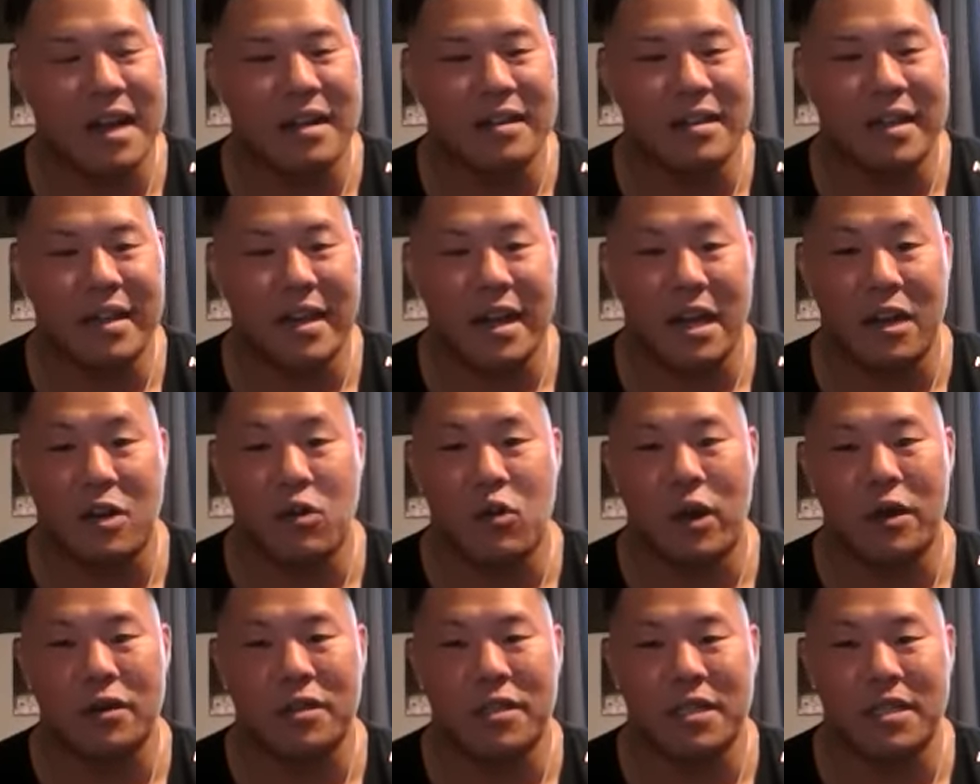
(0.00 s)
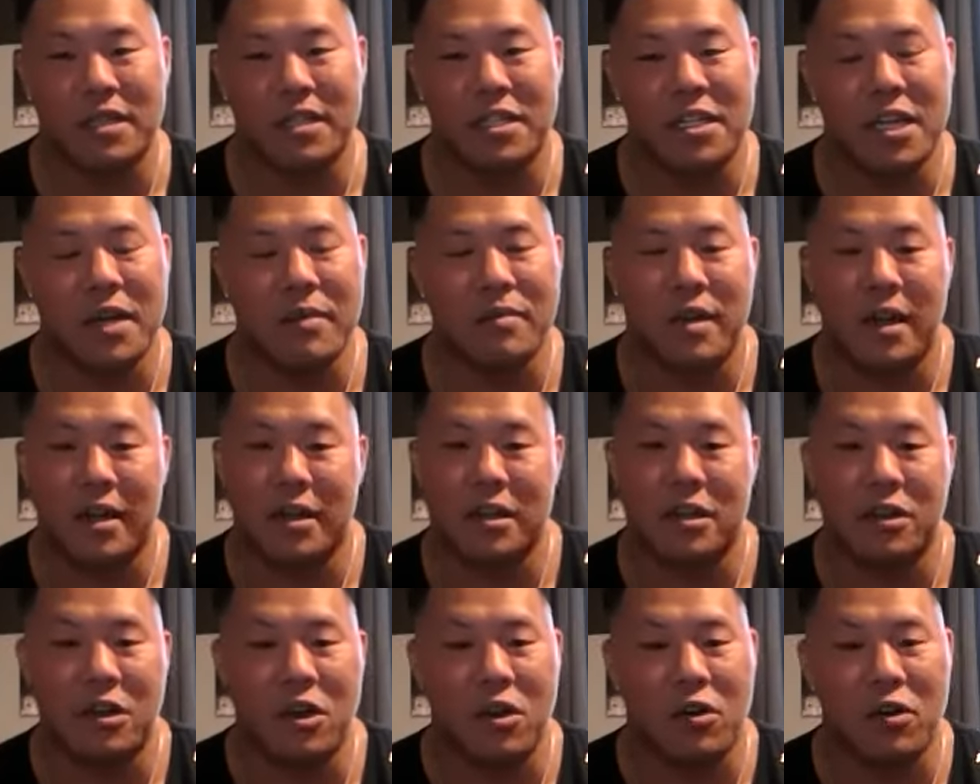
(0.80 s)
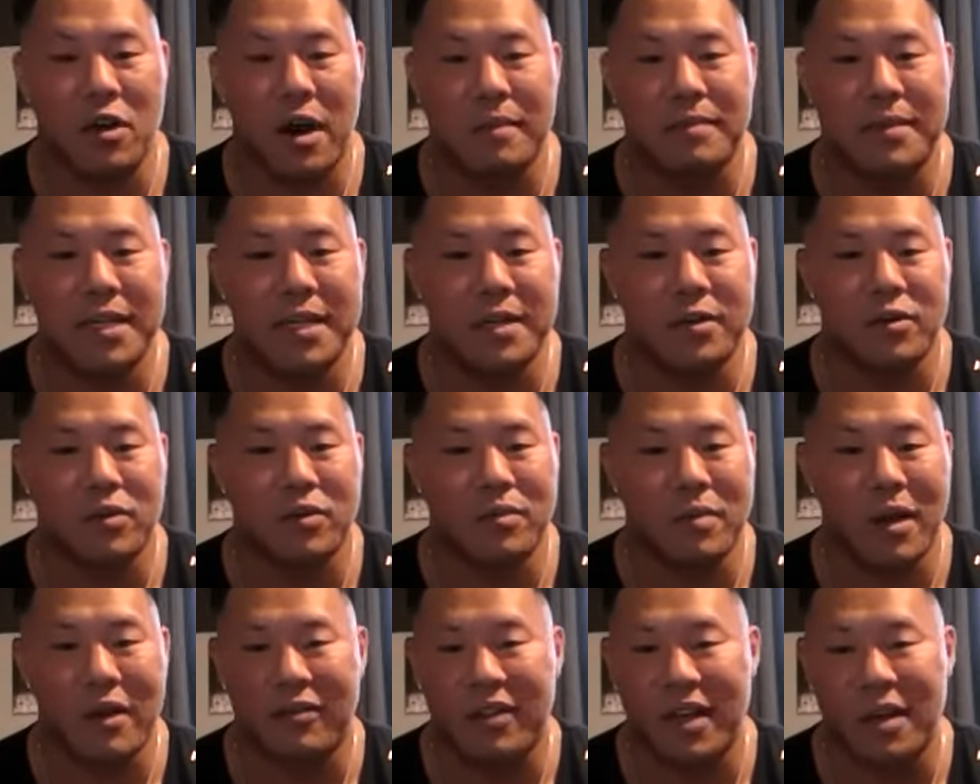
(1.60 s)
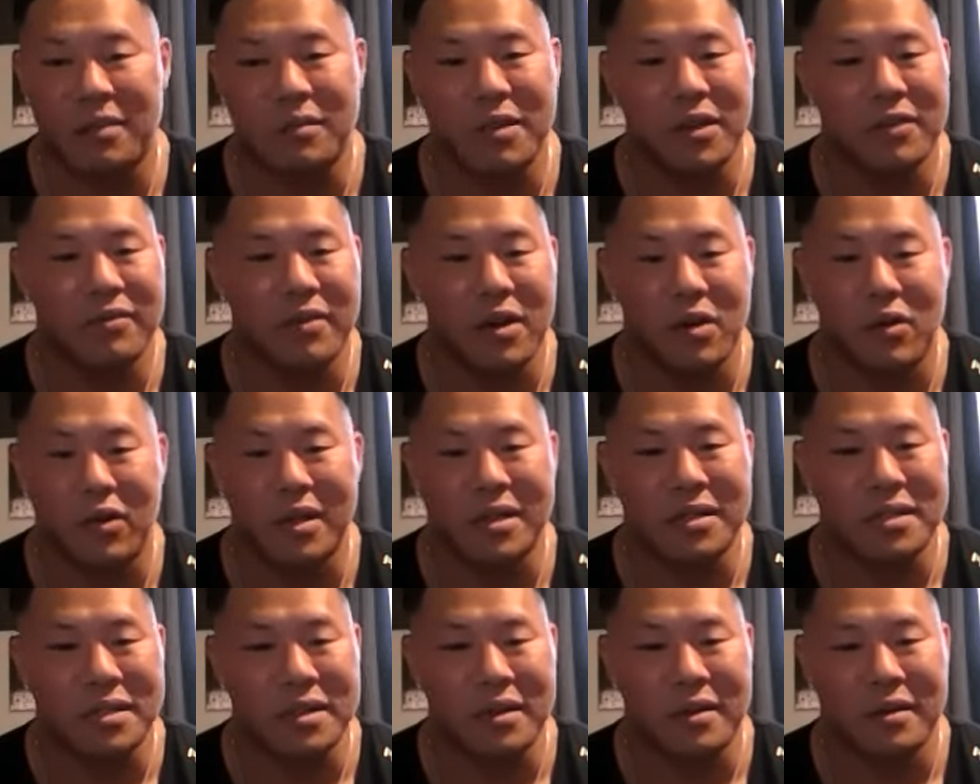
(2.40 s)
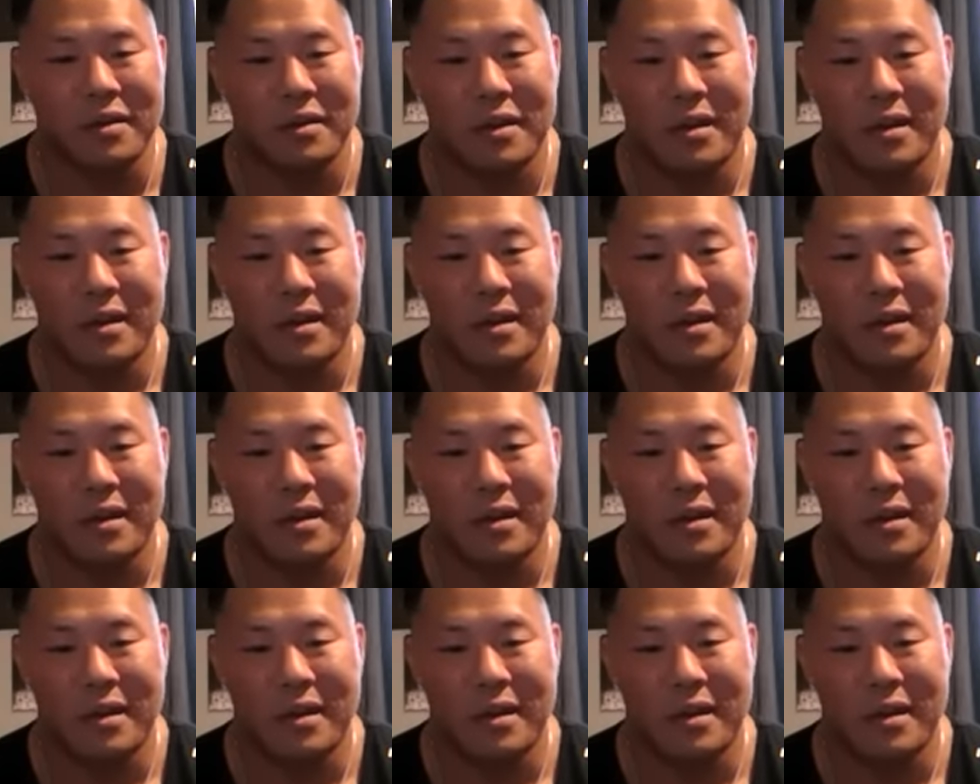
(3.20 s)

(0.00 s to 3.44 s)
Like I could wear it to the gym and I could go grab dinner with my family if I wanted to,